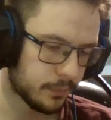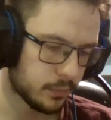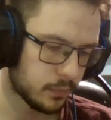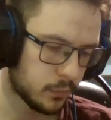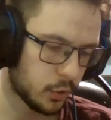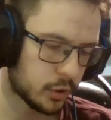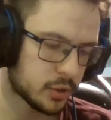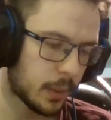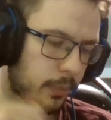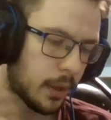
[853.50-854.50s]
You look
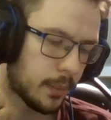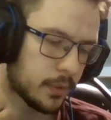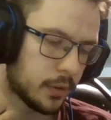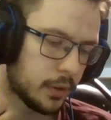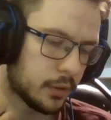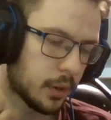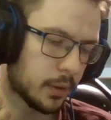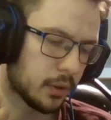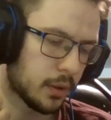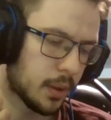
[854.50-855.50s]
top library, target
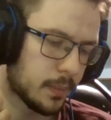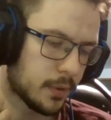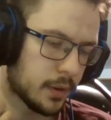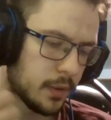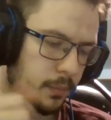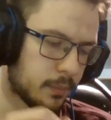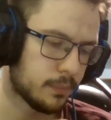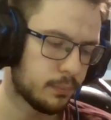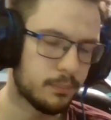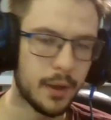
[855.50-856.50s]
library, and then
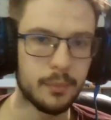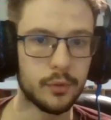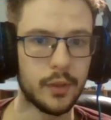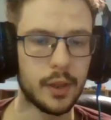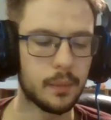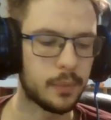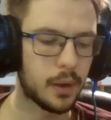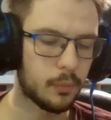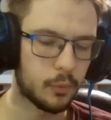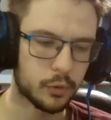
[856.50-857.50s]
might put down the bottom
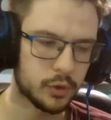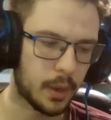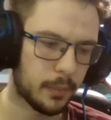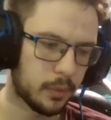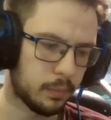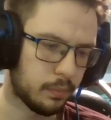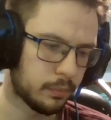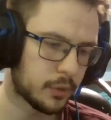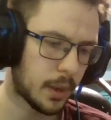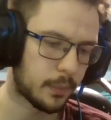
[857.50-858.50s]
or top
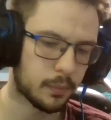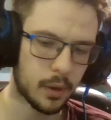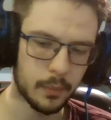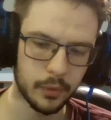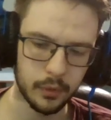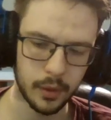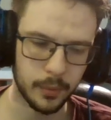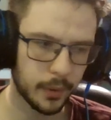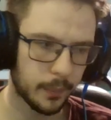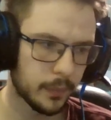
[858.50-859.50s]
bottom of the library.
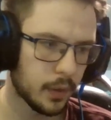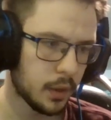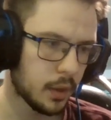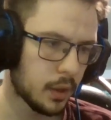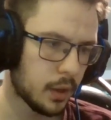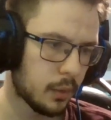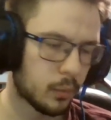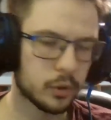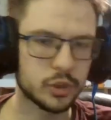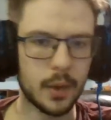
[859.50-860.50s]

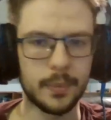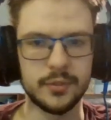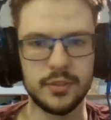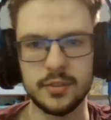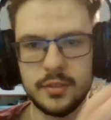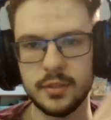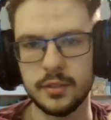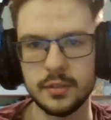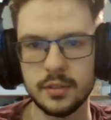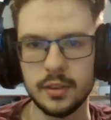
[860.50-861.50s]
Workshop
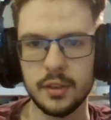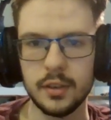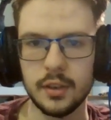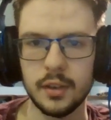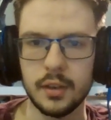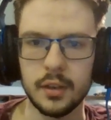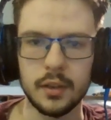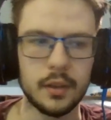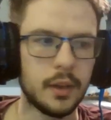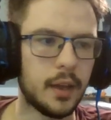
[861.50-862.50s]
Assistant,
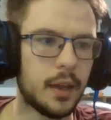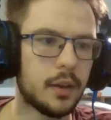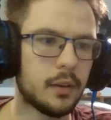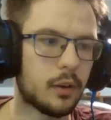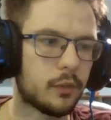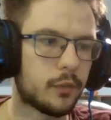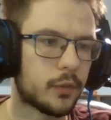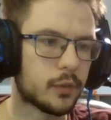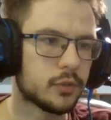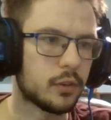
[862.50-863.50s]
and our
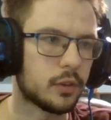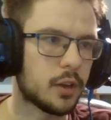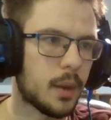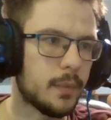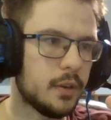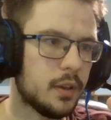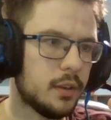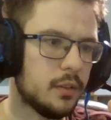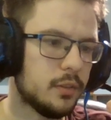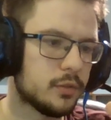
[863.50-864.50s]
first uncommon
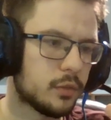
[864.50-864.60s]
is